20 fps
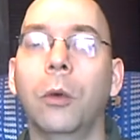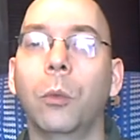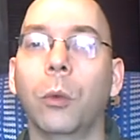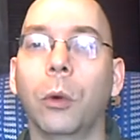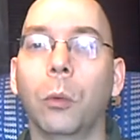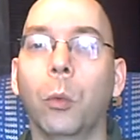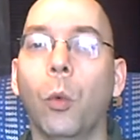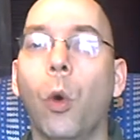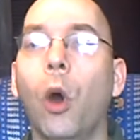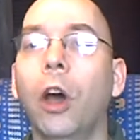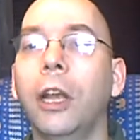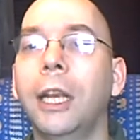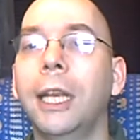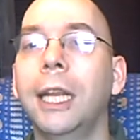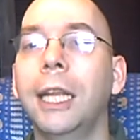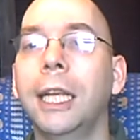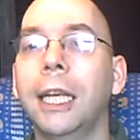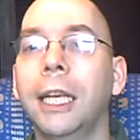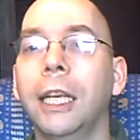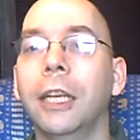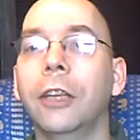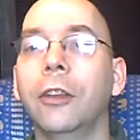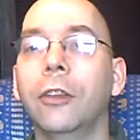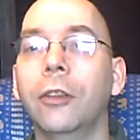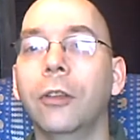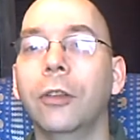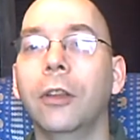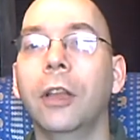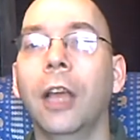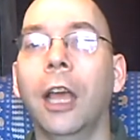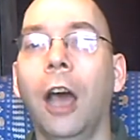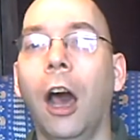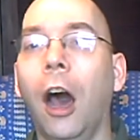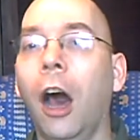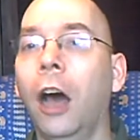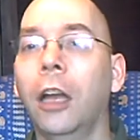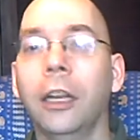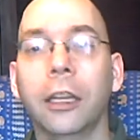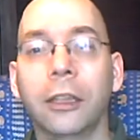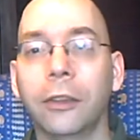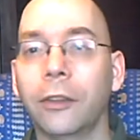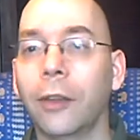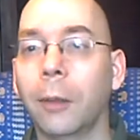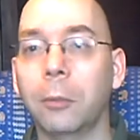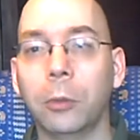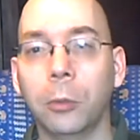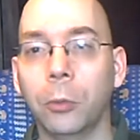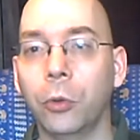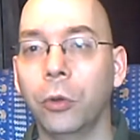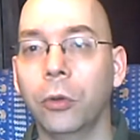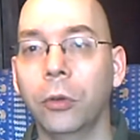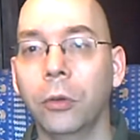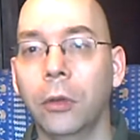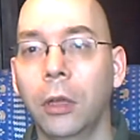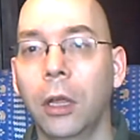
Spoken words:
where 1 is unacceptable,